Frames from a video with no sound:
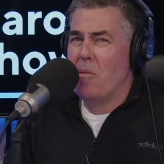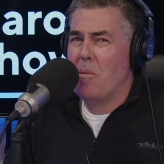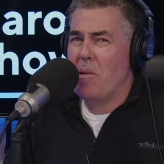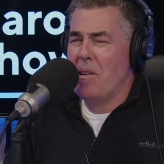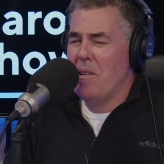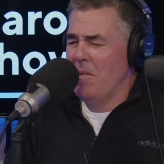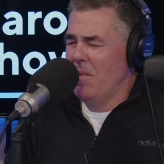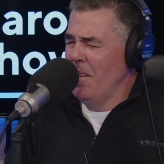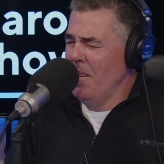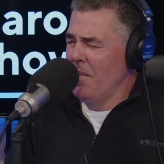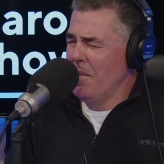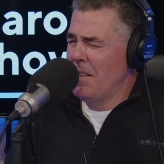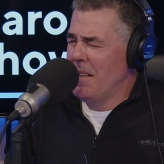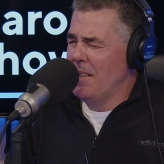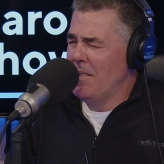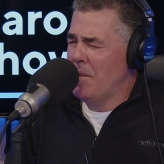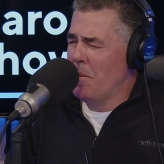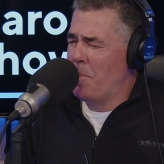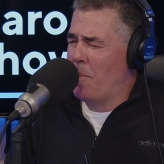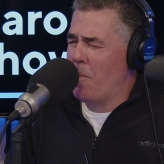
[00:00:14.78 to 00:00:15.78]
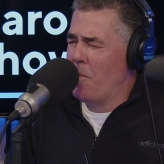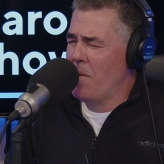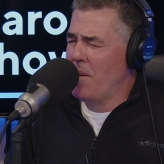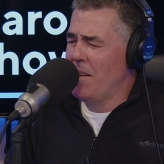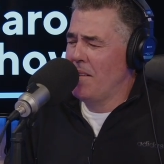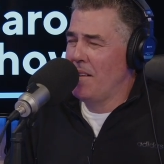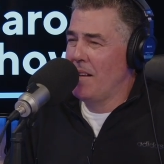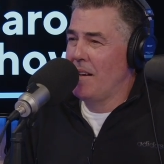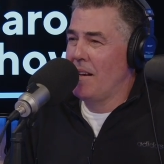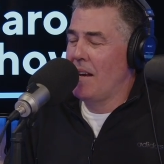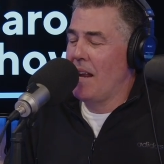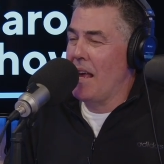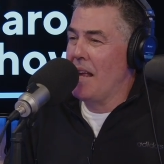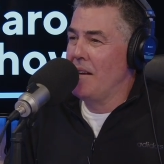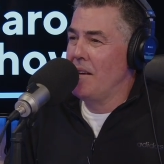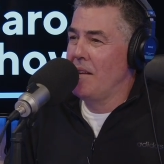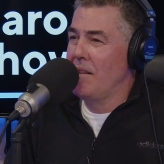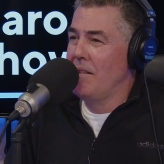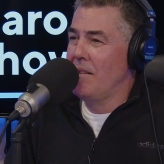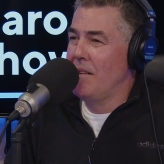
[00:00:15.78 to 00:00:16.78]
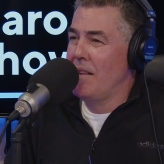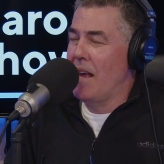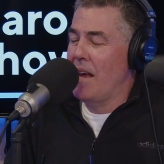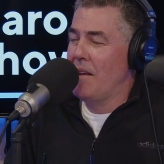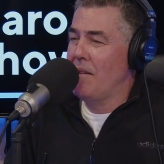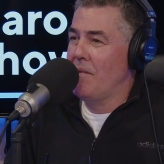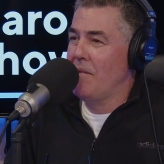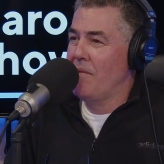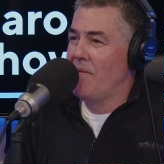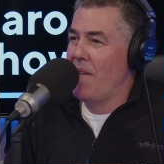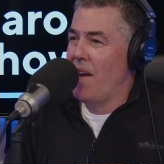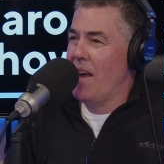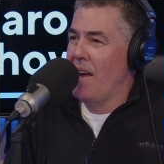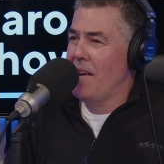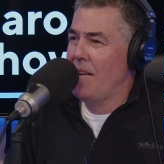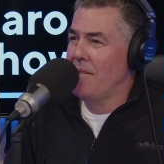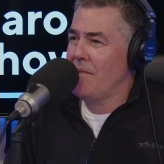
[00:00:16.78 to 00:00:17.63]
you a little disappointed that it ended that fast?